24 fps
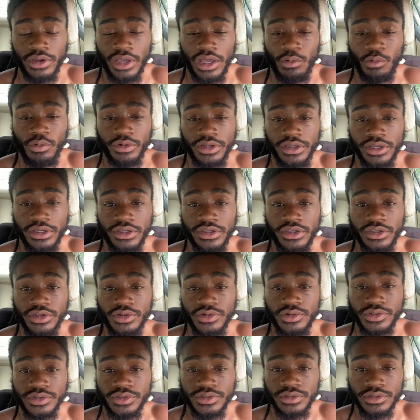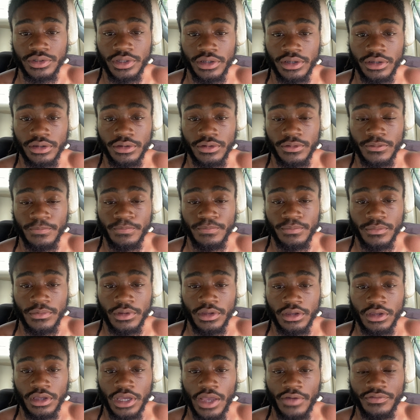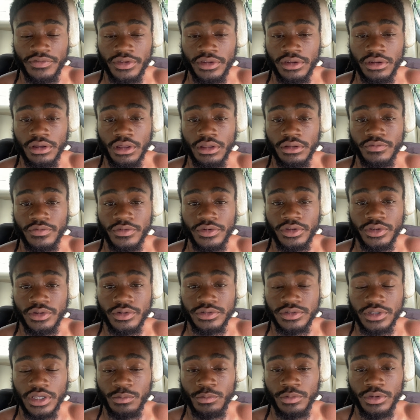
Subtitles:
I want to hit years. I've said in other videos that we